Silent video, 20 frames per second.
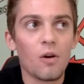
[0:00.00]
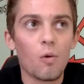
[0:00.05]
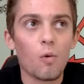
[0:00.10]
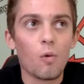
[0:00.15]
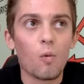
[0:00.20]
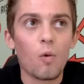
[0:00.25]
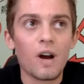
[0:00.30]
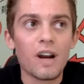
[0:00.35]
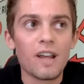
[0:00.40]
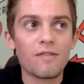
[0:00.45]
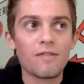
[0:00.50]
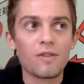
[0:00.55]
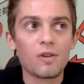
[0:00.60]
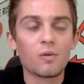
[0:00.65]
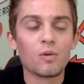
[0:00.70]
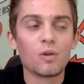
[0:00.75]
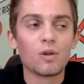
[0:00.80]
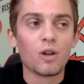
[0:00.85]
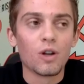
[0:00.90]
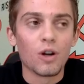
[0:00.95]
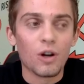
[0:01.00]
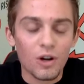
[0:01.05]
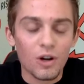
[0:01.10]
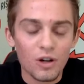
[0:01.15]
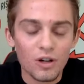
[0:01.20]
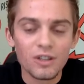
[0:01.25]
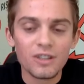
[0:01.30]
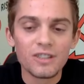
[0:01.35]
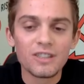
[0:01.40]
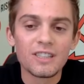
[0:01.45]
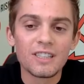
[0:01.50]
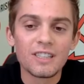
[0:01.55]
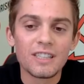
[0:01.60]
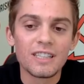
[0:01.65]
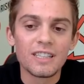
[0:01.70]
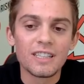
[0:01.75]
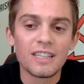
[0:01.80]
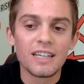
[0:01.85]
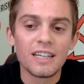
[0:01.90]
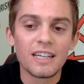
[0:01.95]
what have you learned
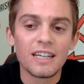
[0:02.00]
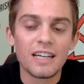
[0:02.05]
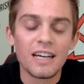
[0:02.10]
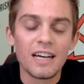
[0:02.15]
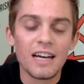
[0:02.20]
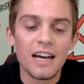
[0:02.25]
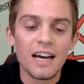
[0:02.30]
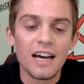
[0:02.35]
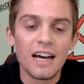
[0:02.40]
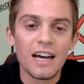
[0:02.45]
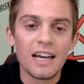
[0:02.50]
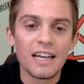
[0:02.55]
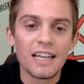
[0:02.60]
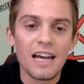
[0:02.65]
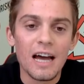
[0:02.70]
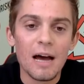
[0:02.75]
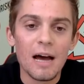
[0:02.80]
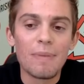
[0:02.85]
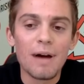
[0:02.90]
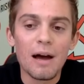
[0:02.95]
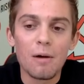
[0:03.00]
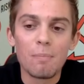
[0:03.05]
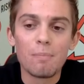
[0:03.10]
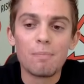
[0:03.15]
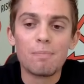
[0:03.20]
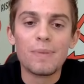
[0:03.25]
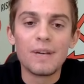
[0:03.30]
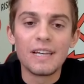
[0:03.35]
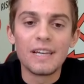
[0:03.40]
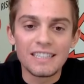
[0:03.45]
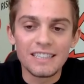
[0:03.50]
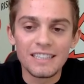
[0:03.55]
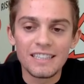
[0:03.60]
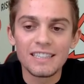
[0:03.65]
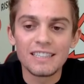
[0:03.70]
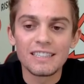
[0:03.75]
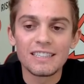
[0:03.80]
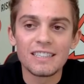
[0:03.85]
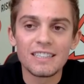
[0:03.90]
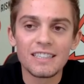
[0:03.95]
about
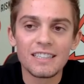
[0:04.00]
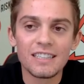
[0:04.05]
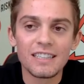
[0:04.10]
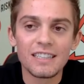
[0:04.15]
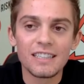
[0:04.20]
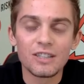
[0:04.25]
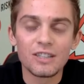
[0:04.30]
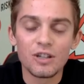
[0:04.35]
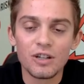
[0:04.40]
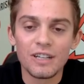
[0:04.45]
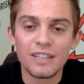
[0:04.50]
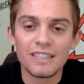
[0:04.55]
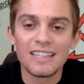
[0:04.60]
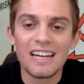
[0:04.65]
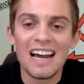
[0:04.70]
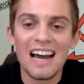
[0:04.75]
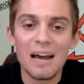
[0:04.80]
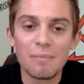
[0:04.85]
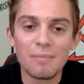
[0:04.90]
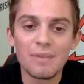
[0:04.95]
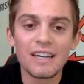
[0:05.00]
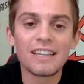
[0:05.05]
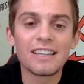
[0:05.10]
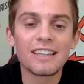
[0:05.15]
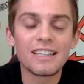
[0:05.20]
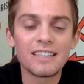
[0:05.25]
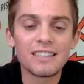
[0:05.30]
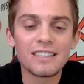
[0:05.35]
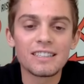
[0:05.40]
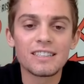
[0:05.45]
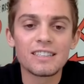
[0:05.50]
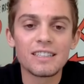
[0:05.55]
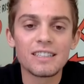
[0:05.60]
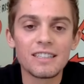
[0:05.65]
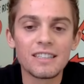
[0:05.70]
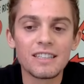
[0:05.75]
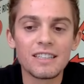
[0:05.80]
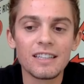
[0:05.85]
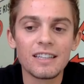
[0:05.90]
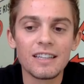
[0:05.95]
business during a time like this
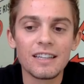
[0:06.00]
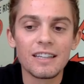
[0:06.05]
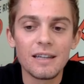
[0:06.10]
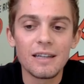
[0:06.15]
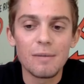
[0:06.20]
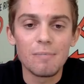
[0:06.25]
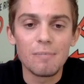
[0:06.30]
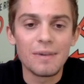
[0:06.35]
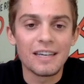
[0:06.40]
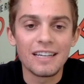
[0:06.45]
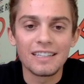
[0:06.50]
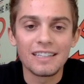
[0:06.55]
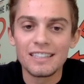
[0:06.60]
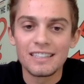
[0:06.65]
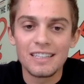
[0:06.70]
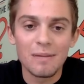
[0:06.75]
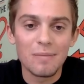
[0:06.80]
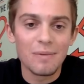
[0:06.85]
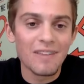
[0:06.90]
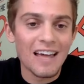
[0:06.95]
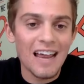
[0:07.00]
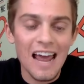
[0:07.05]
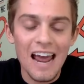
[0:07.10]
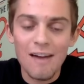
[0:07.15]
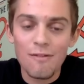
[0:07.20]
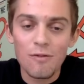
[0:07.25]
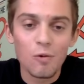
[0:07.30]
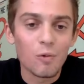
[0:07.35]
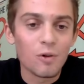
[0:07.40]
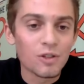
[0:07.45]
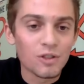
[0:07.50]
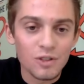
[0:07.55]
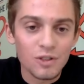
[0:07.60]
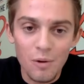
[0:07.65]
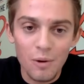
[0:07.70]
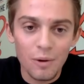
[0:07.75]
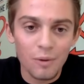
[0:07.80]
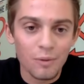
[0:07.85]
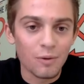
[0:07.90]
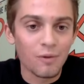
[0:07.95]
because it's something that everyone's
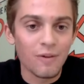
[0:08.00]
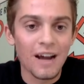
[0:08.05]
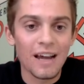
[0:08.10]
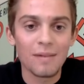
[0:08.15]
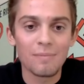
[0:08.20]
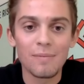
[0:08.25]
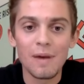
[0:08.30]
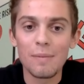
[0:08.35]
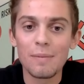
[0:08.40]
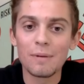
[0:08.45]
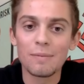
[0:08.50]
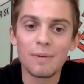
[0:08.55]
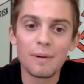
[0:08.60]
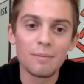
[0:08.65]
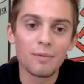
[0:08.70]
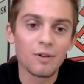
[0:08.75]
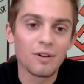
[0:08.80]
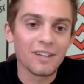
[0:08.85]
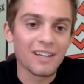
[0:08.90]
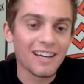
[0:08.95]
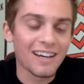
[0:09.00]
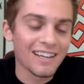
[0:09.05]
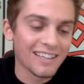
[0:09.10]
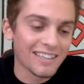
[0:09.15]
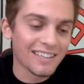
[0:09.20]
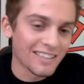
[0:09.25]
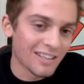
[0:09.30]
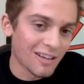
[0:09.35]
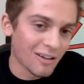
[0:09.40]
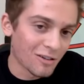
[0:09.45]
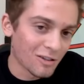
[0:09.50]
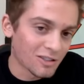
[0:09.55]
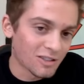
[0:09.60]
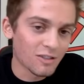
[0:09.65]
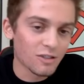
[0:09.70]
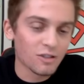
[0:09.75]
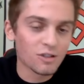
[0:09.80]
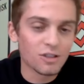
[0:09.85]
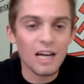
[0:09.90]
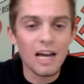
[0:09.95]
going through right maybe people are getting you know losing
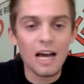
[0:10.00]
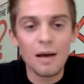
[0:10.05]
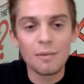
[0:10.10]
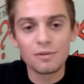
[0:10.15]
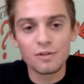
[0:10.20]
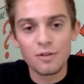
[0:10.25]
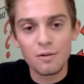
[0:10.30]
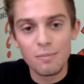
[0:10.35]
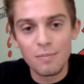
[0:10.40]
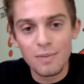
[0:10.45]
their jobs or their